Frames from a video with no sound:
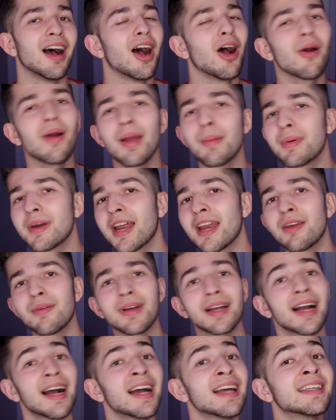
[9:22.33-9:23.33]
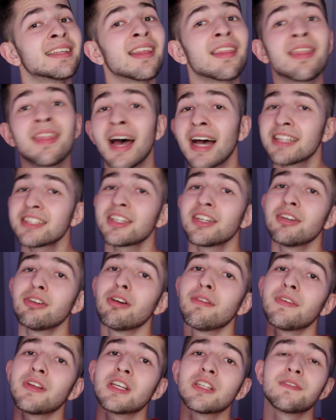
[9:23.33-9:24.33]
Alright, but anyway guys, that's gonna do
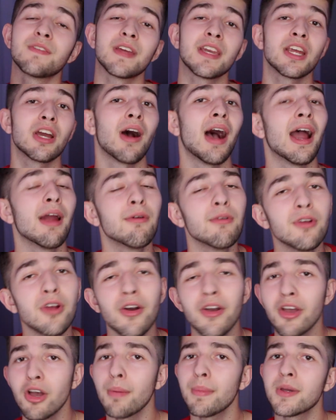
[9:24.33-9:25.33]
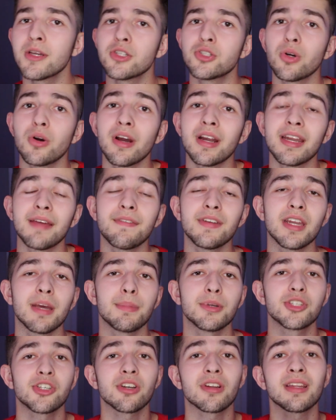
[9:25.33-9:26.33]
it for this video. I really hope you enjoyed, and if you did,
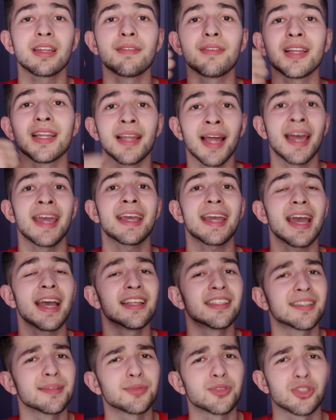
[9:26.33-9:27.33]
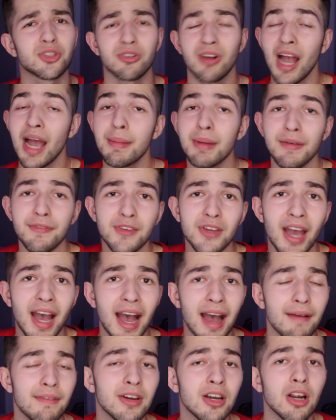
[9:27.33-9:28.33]
be sure to leave a like and subscribe if you
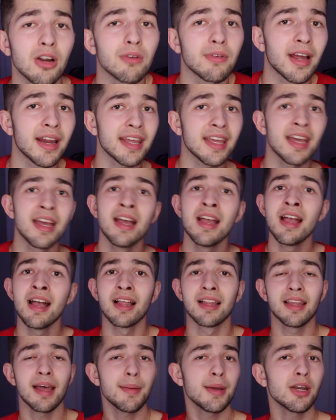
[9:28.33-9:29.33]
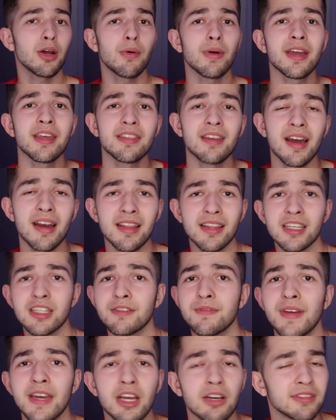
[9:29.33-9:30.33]
haven't already. Let me know what you thought of this
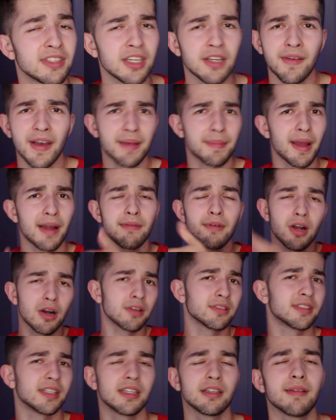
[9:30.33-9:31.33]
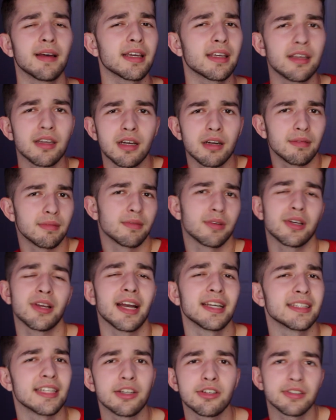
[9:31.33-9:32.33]
video. Did you like my roast? Did you like, you know, were you
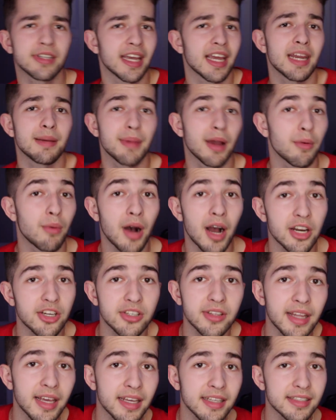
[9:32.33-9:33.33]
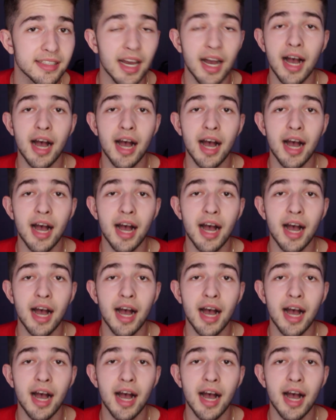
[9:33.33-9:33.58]
guys entertained by watching this?